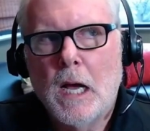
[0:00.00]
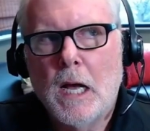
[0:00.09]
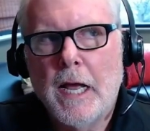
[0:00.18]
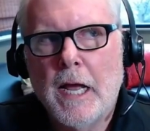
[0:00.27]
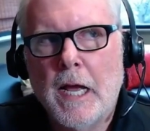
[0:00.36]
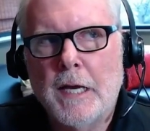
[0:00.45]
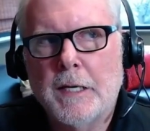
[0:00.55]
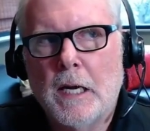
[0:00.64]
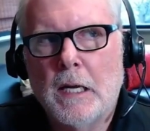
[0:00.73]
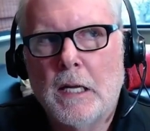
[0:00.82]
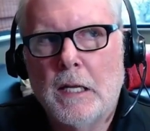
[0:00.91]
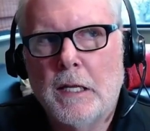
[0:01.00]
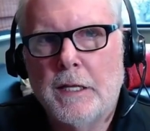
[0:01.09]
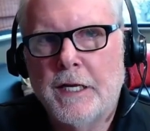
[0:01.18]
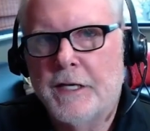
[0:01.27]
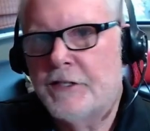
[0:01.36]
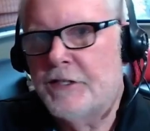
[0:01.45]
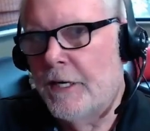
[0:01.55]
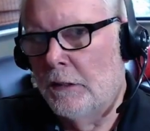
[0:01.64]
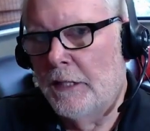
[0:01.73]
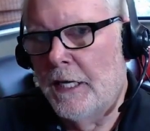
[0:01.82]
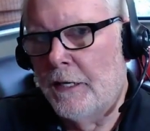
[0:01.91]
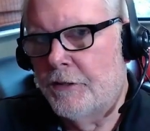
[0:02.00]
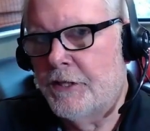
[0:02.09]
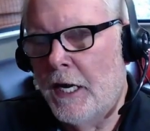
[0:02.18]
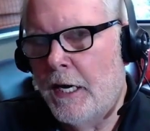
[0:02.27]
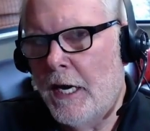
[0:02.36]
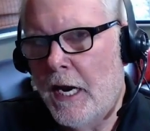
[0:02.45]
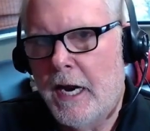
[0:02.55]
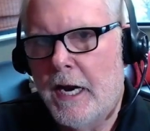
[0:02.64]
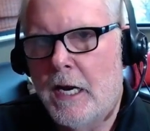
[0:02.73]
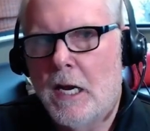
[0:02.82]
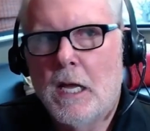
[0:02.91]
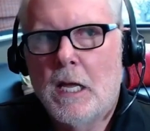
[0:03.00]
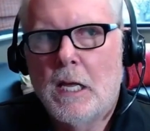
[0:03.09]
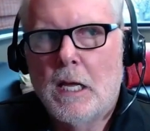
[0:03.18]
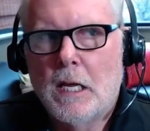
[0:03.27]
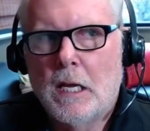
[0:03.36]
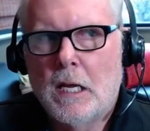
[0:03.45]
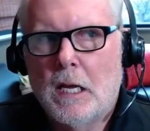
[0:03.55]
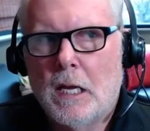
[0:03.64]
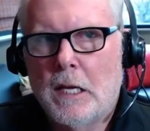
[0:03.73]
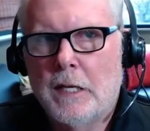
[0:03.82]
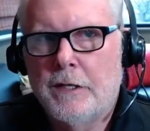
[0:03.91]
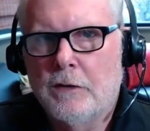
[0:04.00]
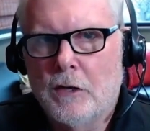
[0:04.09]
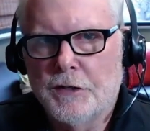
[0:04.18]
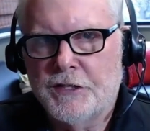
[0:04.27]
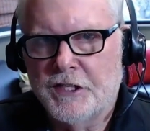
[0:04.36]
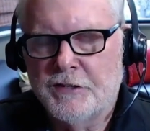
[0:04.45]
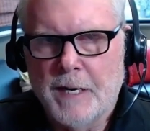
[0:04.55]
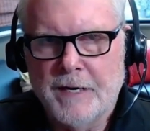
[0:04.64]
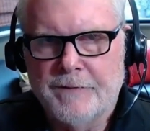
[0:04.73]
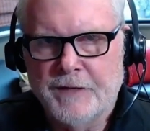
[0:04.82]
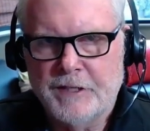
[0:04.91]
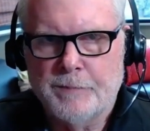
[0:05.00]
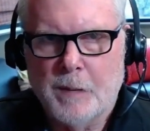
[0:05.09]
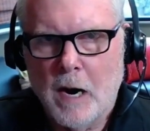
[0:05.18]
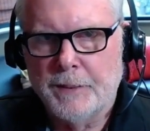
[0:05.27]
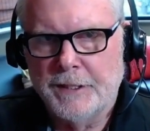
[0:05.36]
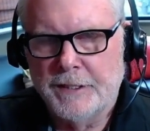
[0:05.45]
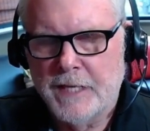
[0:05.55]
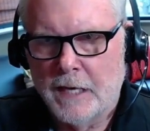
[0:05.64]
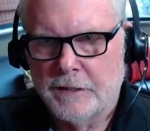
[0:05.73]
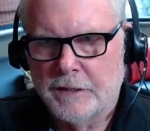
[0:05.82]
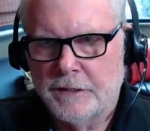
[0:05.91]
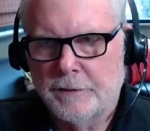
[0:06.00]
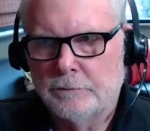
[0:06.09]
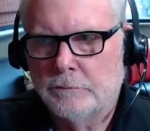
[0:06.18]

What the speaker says: And then they sent her a letter saying, hey, you owe us this money for these property taxes.